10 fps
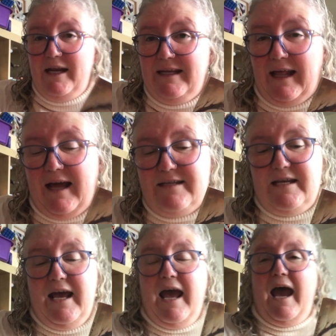in that,
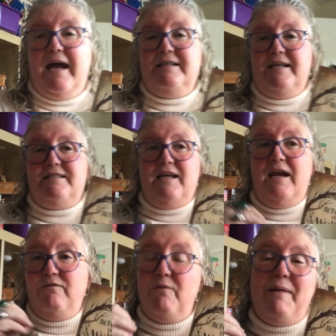and it's
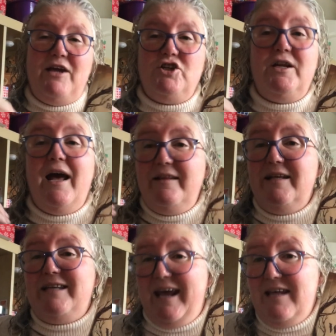information
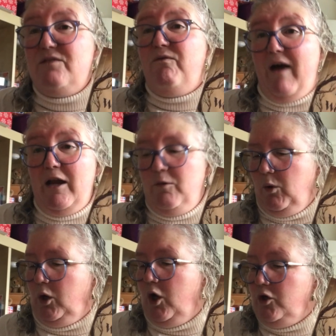that is
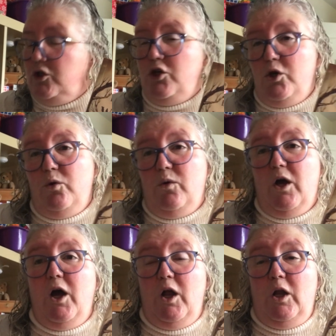valuable to
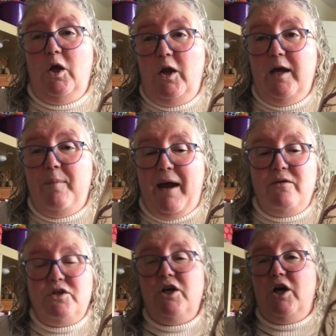learning
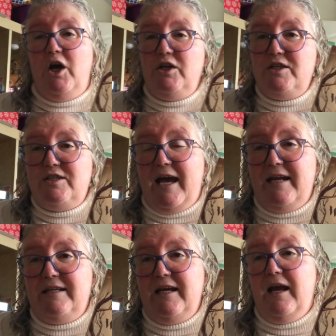about,
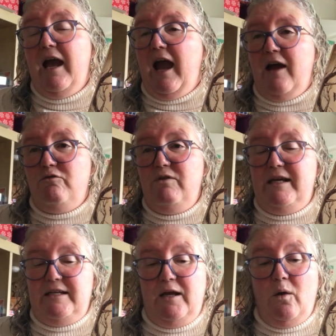understanding and
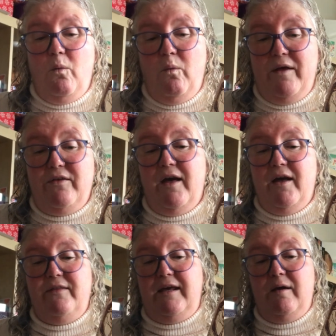reading with
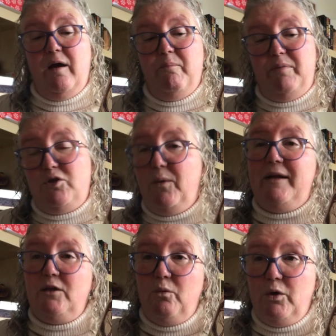the
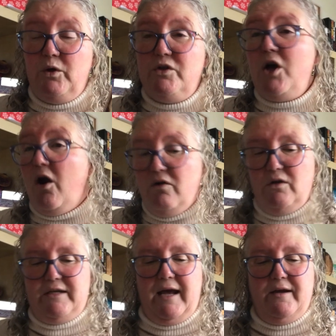Between the Worlds
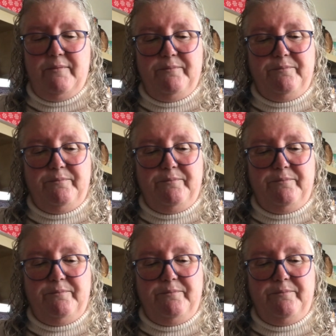Oracle deck.